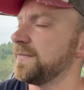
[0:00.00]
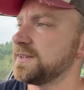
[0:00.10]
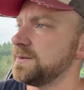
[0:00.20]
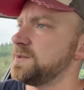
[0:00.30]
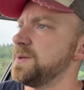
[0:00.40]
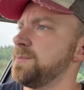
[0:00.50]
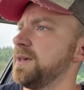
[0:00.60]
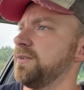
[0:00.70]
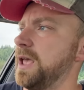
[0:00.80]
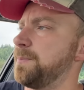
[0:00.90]
There seems to be a bit
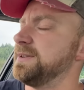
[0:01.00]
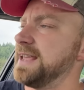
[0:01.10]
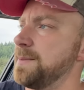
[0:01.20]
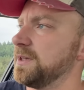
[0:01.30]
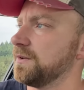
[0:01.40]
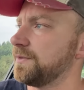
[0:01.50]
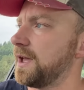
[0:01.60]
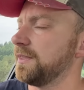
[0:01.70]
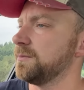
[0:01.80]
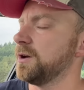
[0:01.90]
of an epidemic of
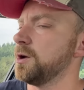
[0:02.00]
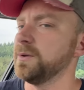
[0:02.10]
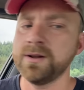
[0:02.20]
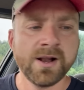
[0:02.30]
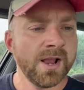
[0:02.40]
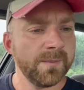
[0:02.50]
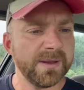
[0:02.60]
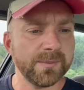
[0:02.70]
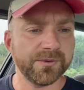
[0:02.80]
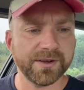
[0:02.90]
that at the moment.
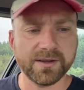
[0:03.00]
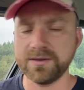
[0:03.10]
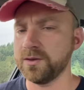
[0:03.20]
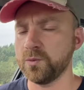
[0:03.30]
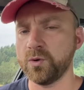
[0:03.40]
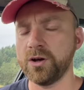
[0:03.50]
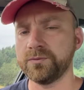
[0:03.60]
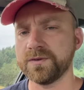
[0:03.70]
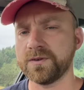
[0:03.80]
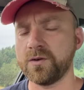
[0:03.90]
People thinking that the world
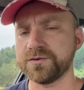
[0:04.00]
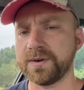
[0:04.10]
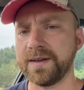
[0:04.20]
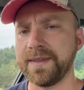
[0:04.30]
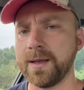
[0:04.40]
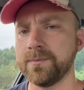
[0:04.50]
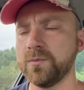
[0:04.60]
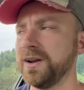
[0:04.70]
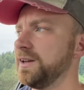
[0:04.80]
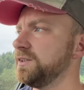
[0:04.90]
revolves around them
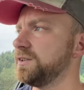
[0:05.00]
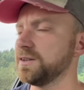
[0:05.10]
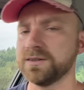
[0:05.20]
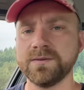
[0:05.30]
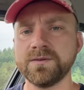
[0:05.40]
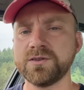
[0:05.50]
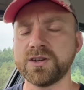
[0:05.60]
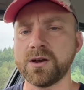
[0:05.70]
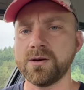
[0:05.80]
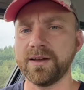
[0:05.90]
when it doesn't.
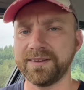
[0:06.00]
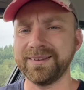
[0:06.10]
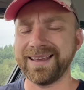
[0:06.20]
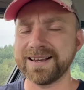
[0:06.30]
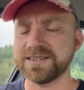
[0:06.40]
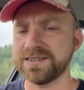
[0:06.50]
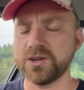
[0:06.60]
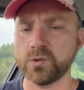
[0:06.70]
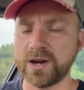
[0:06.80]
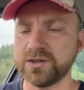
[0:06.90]
So I think that's the
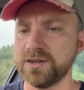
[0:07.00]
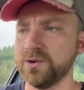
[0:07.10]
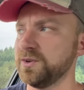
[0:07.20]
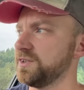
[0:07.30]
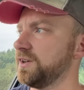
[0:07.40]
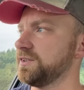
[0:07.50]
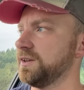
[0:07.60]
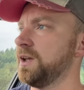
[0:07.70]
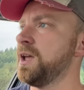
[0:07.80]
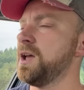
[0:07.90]
situation that you're
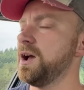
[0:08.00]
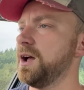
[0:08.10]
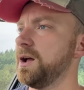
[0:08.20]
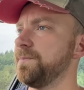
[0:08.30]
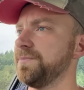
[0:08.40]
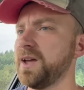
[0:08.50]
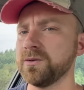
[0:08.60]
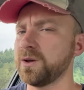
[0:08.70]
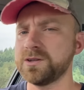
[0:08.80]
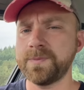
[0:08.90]
discussing. Um, no,
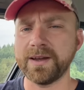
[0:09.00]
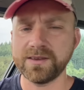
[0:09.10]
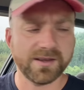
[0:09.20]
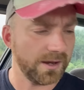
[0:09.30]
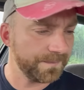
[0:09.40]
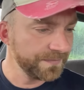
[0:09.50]
go to the back of the queue.